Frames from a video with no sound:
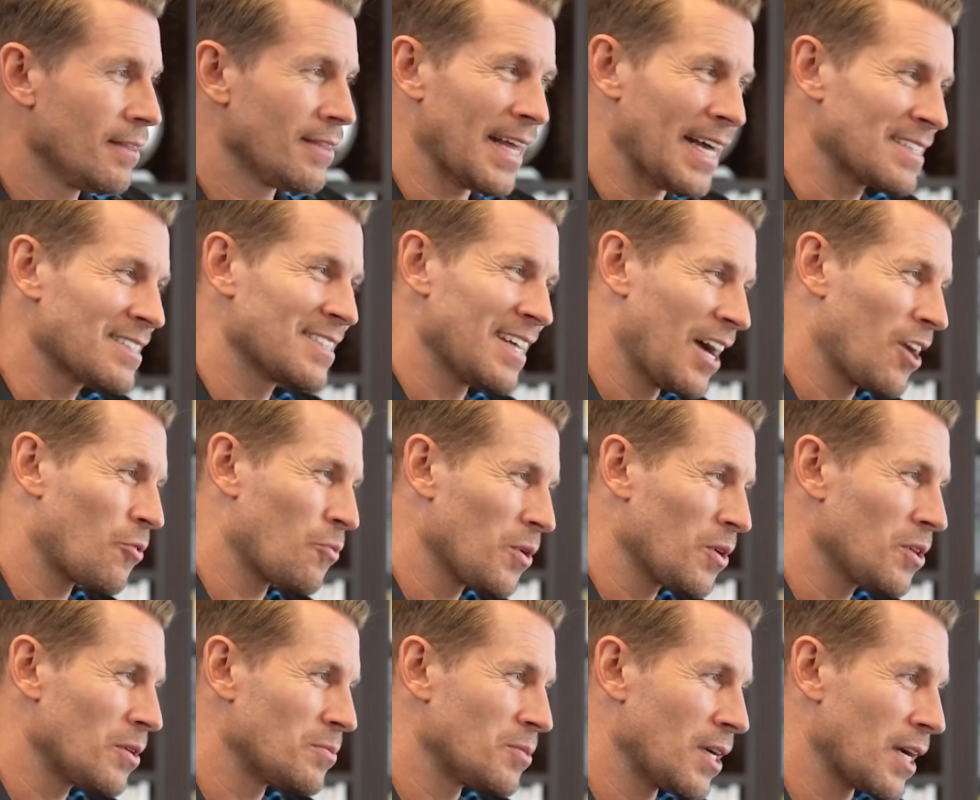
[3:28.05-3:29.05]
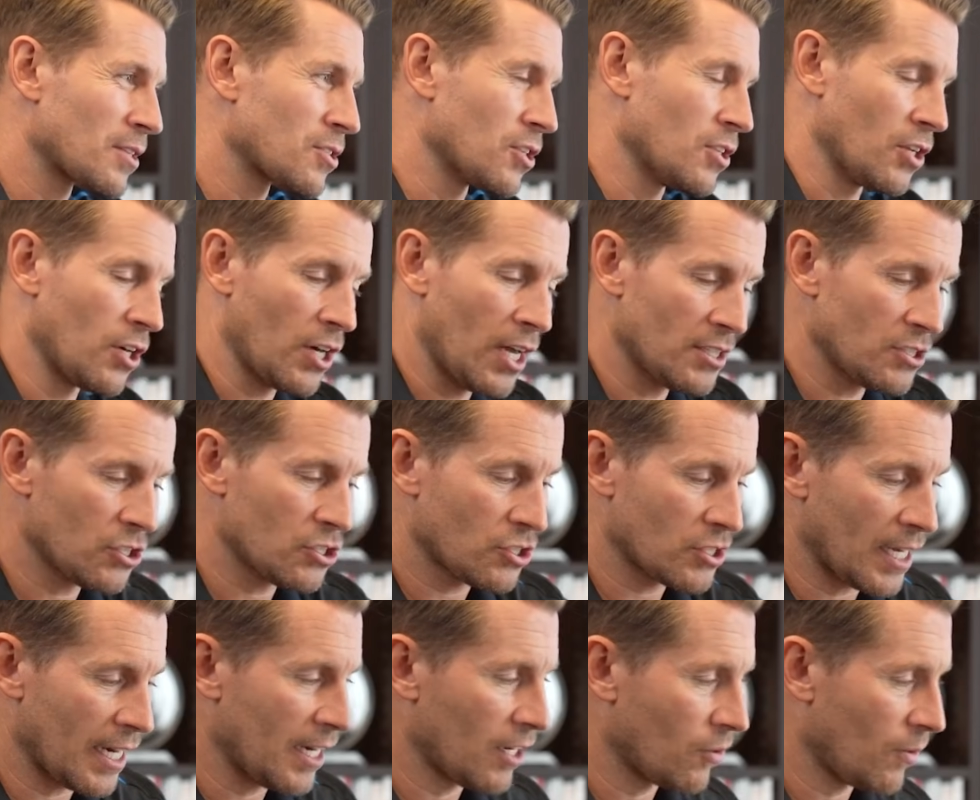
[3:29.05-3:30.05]
That's not a real objection. They're not just
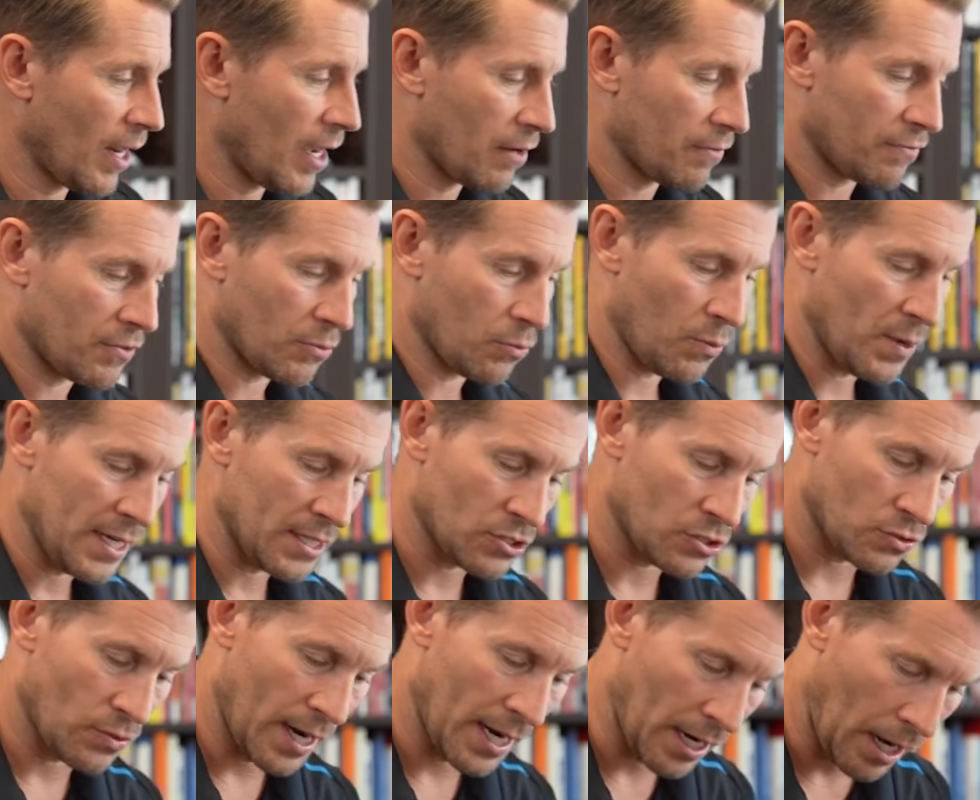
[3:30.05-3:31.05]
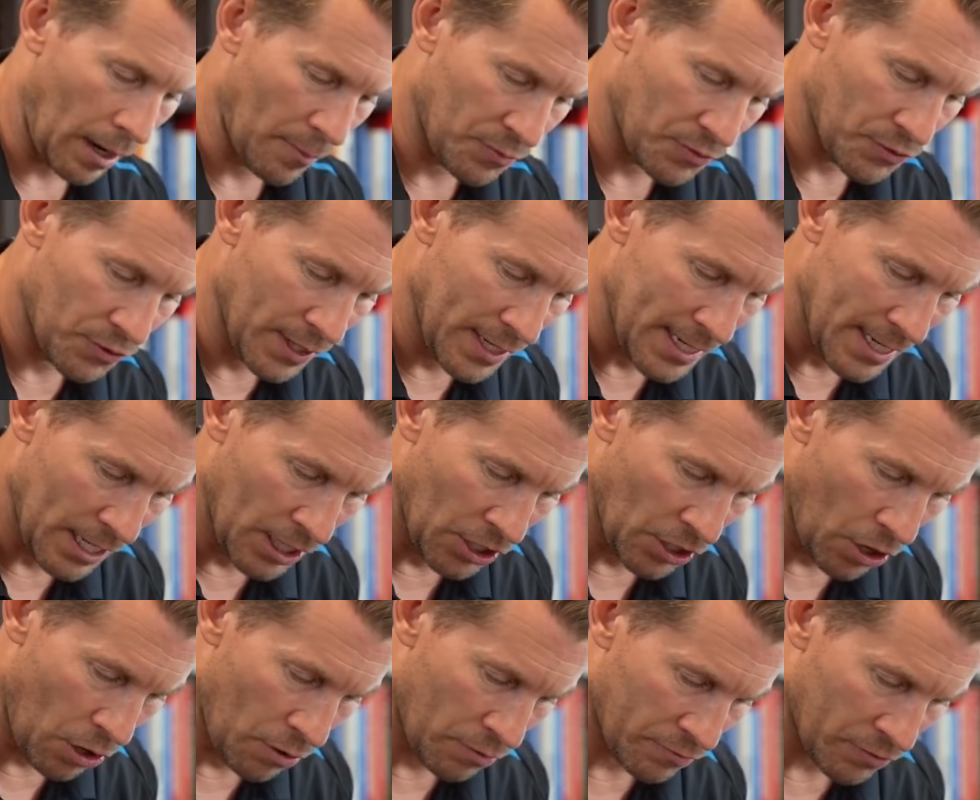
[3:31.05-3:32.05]
sitting around for weeks straight. I'm thinking
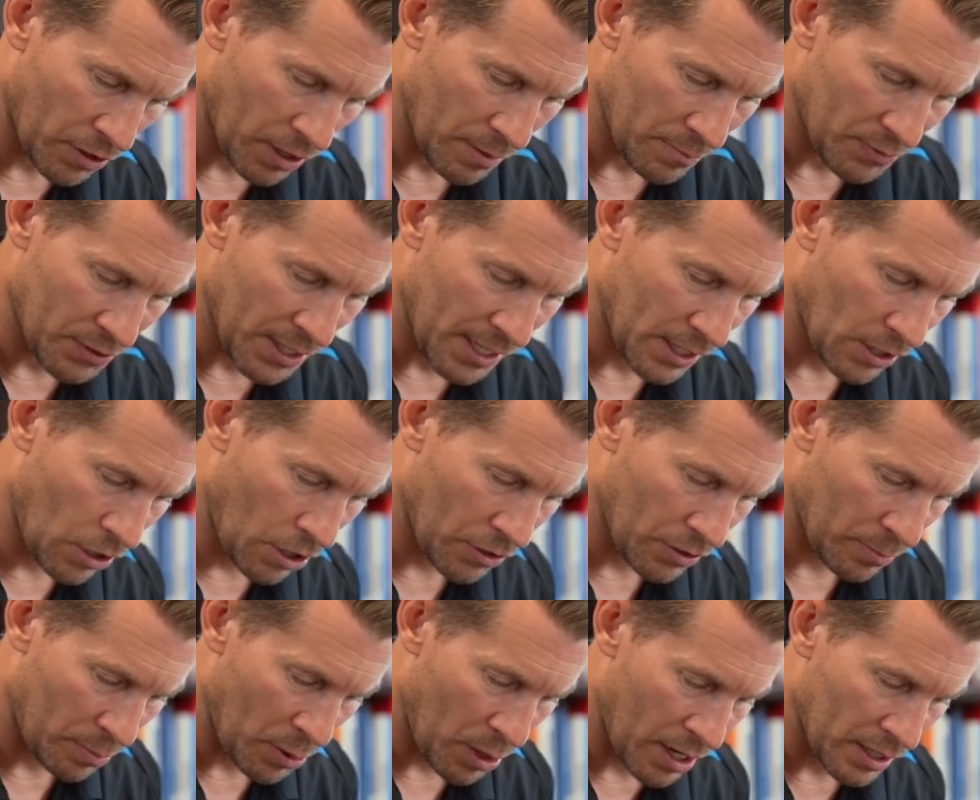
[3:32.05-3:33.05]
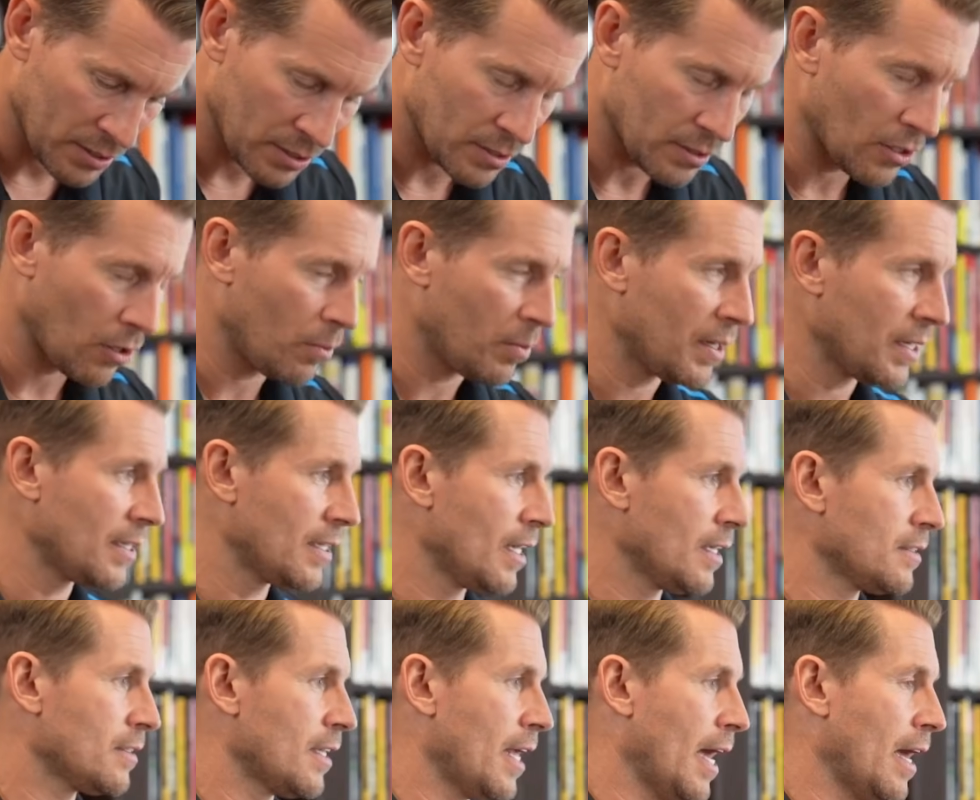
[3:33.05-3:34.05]
it over. I'm thinking all the pause. Nobody
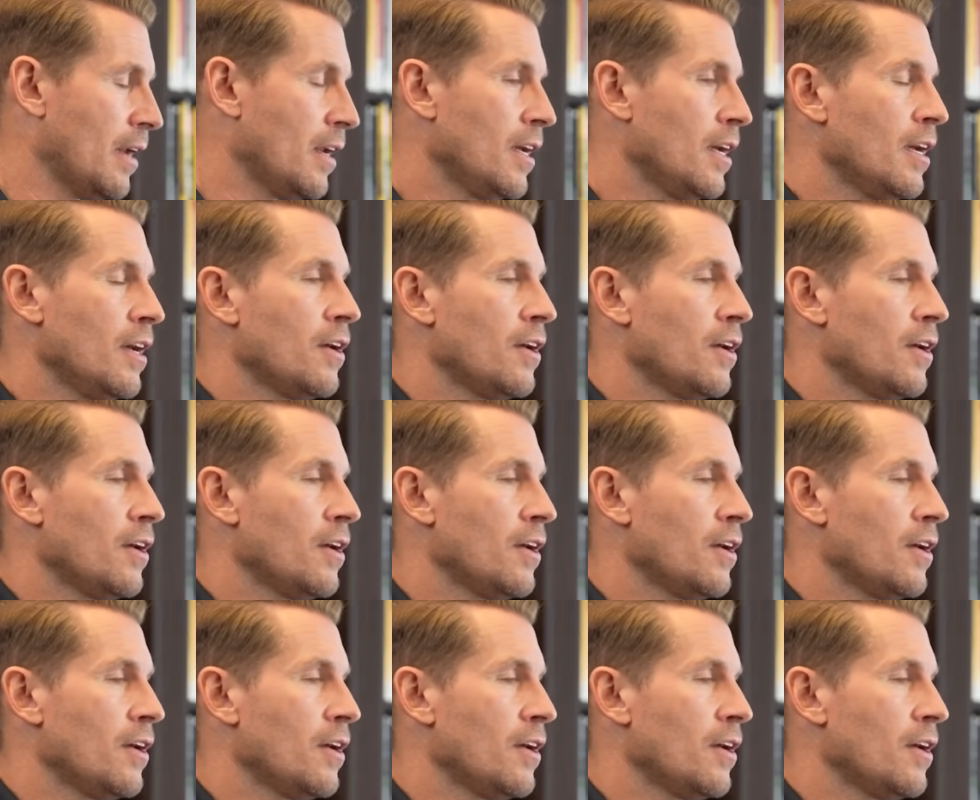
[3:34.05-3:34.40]
does that.